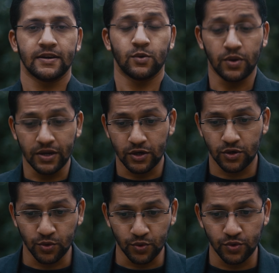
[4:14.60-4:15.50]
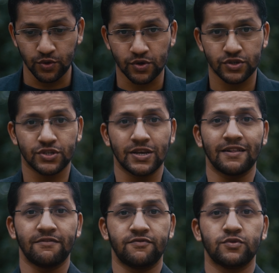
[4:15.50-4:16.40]
going to
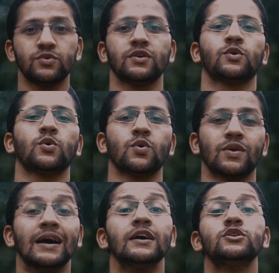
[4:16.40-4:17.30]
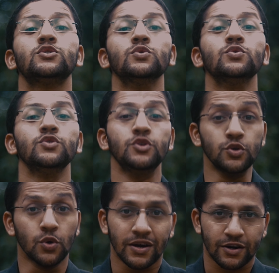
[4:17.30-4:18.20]
yourself, to the core, to
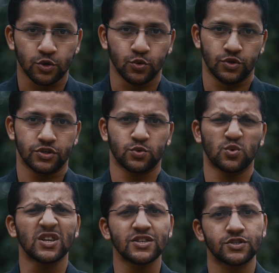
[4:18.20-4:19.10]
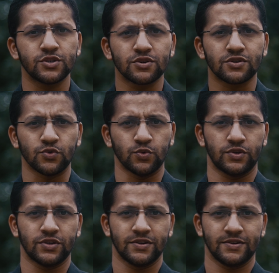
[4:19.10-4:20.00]
your root. What is your
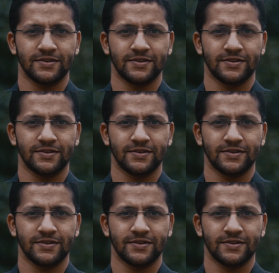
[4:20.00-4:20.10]
root?